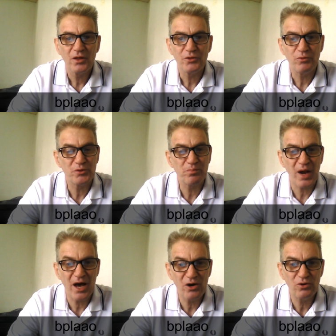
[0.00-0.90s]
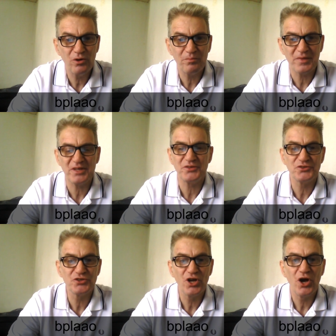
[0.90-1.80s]
The word plau
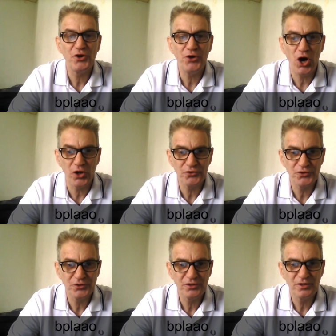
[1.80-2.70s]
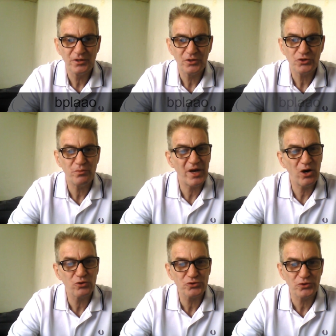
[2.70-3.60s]
means not. You may
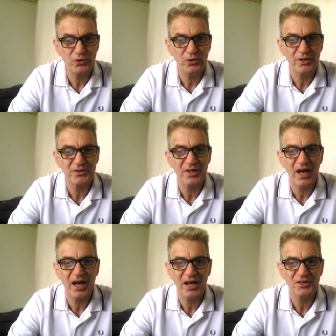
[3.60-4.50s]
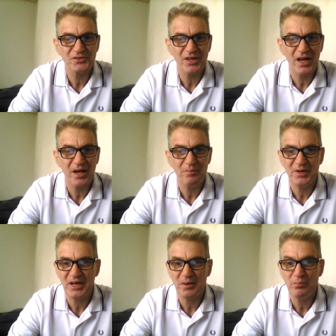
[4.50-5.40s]
also know it as
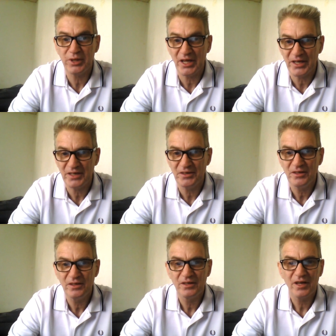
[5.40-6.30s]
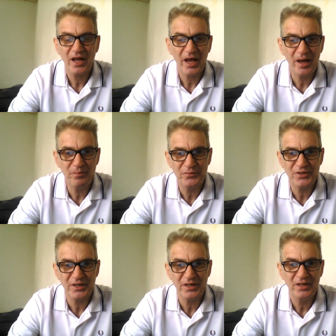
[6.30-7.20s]
meaning plain,
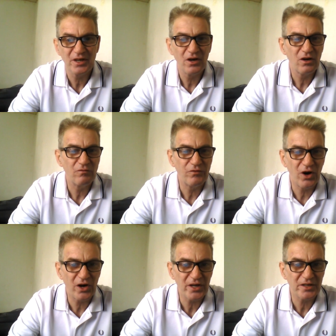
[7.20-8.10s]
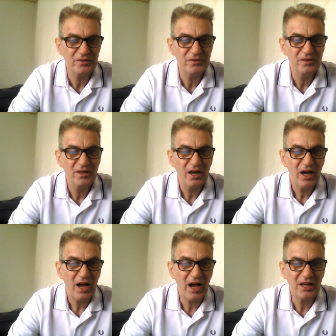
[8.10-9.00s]
empty, void,
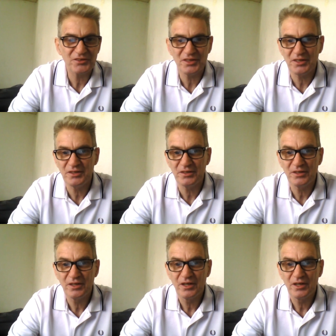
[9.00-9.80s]
as in